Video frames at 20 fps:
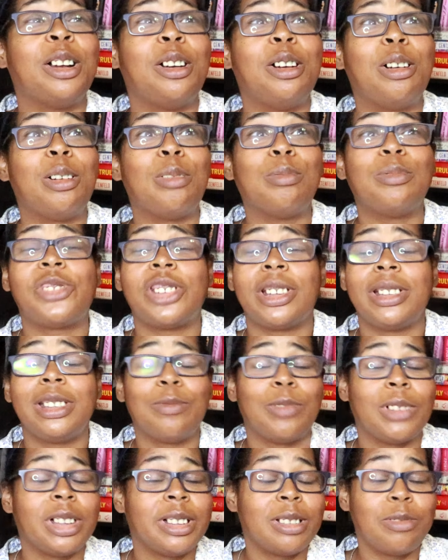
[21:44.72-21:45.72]
Um,
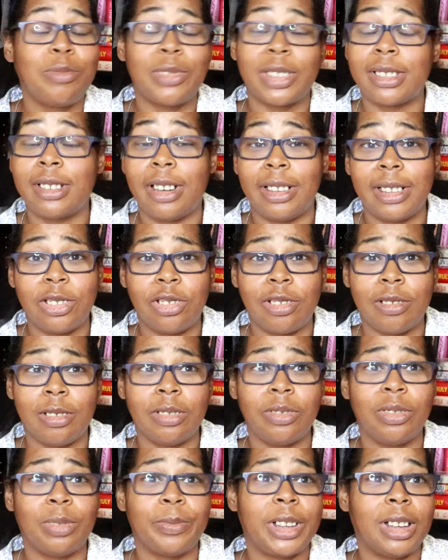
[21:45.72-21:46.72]
January was not
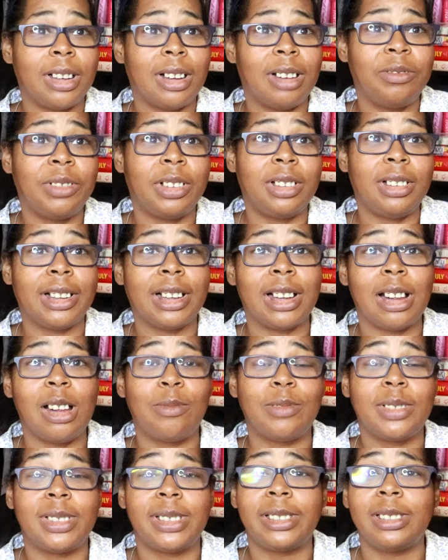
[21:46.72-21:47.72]
strong for me. I felt like
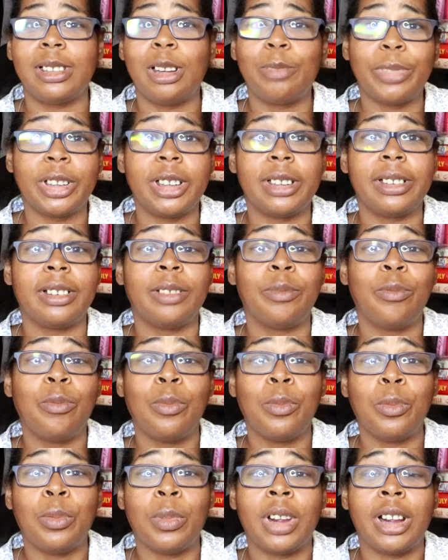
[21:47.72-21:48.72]
I was slumping.
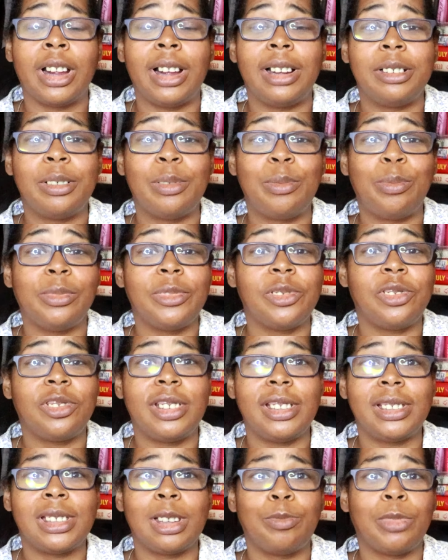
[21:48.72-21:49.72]
Um,
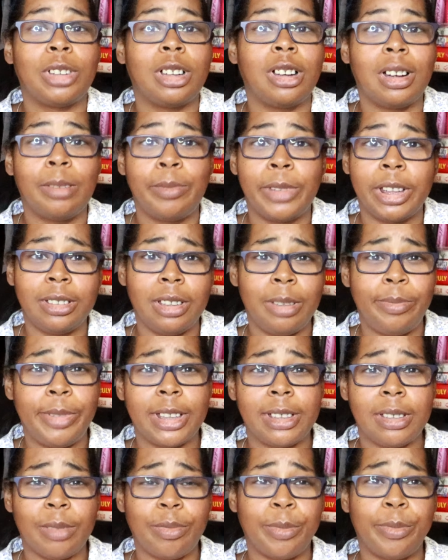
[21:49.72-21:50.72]
December, I barely
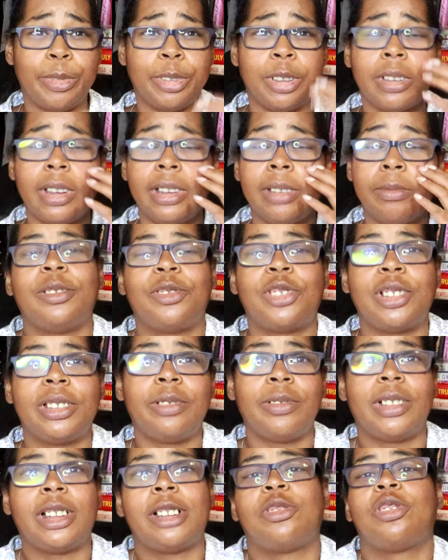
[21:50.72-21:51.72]
picked up a book.
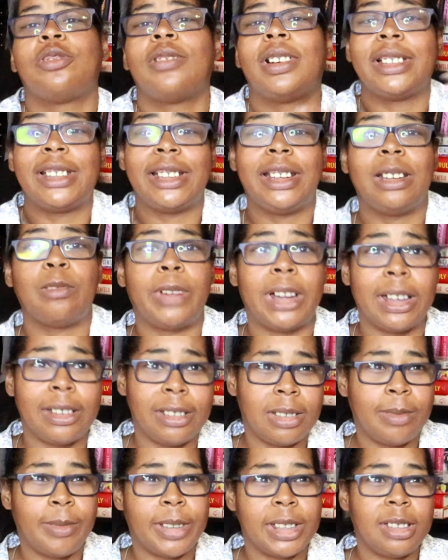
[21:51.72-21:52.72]
January, I was trying to get back
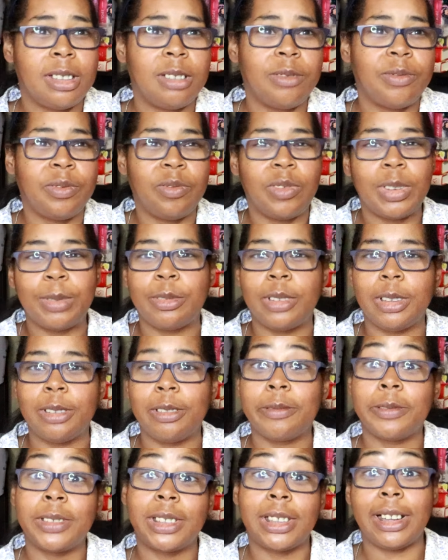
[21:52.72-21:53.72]
into myself. And
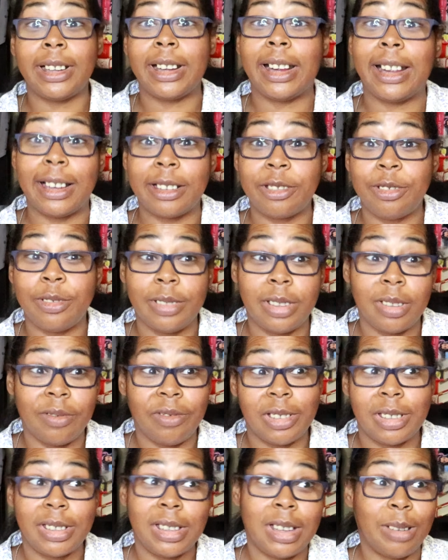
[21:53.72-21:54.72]
February was like actually the
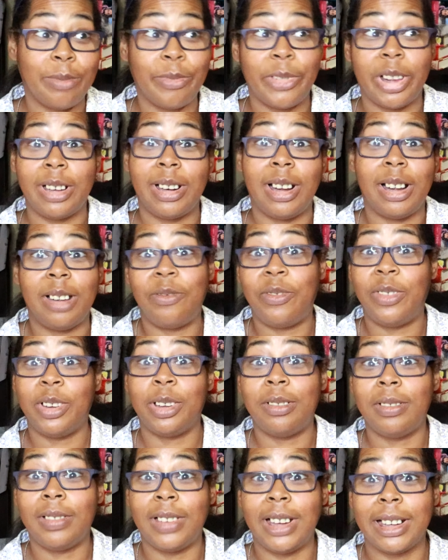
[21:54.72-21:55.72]
first time that I
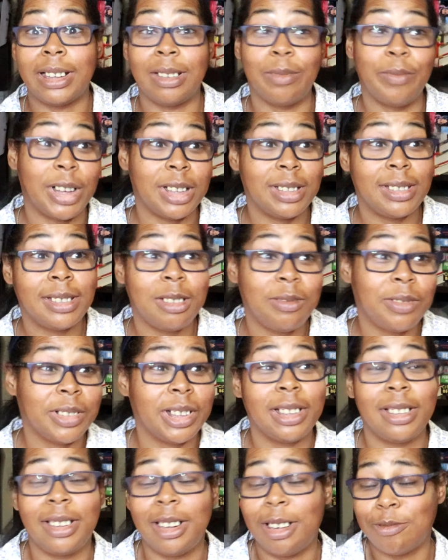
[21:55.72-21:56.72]
felt like myself
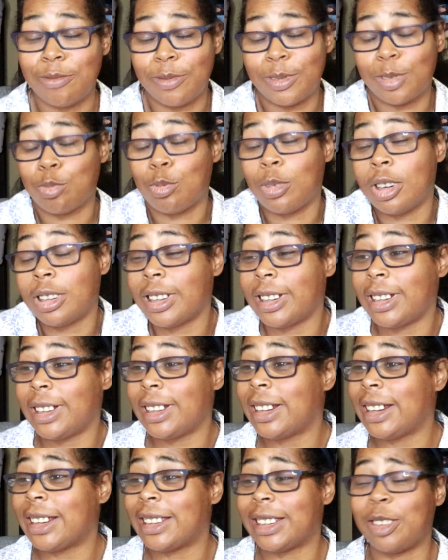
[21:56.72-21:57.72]
again. I was
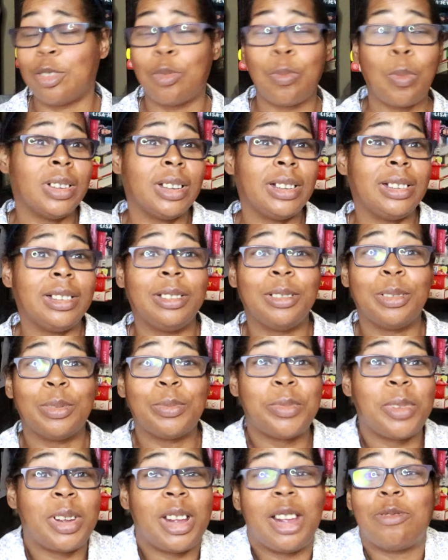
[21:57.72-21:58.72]
running and
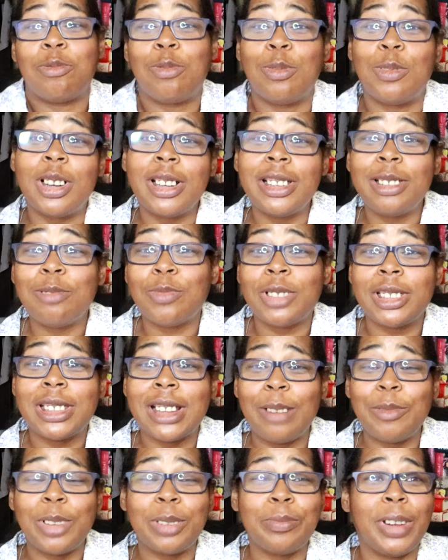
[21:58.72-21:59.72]
um, F1
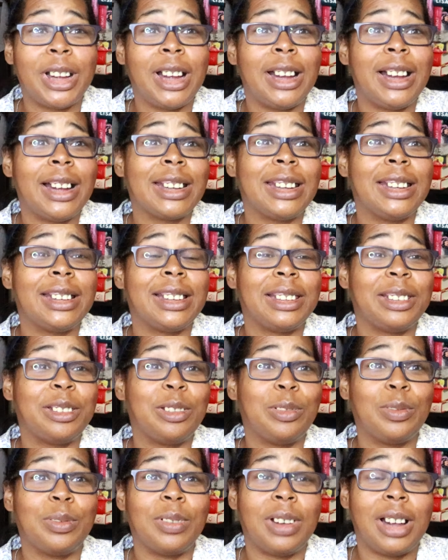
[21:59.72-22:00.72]
was coming back
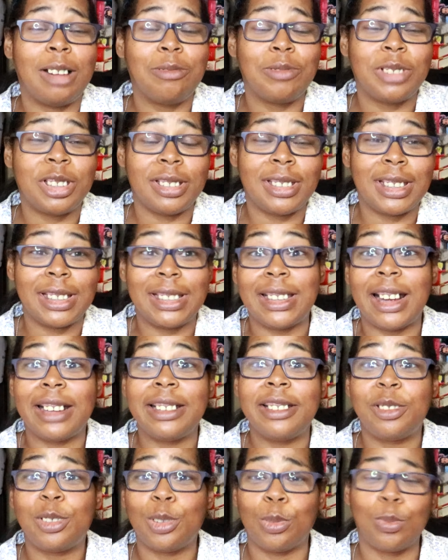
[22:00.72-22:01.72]
and I was just
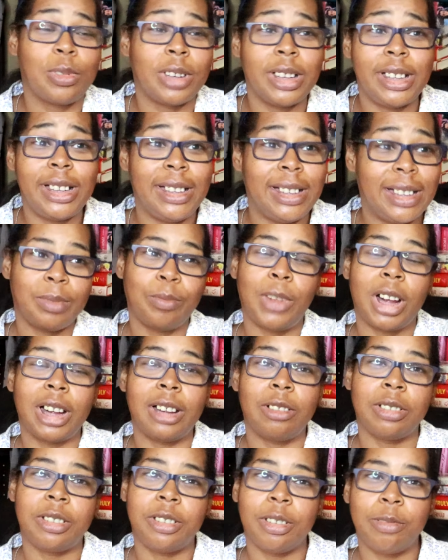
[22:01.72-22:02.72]
excited to read.
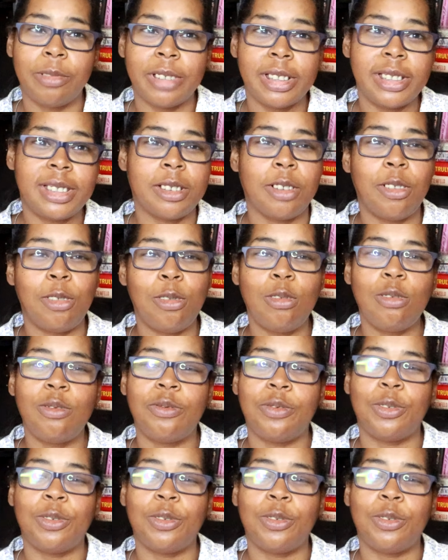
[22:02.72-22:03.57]
My Goodreads goal